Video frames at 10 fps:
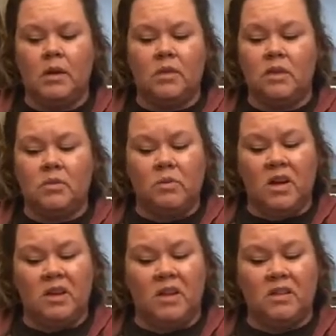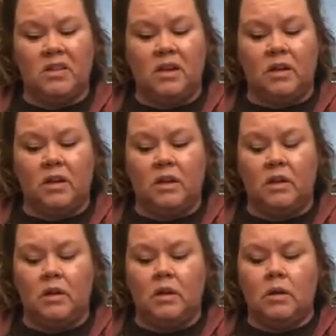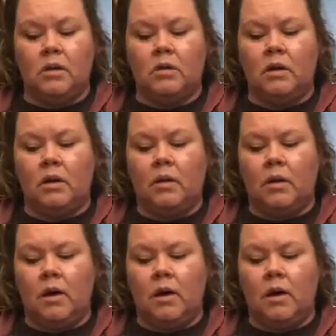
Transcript: This we're not necessarily. So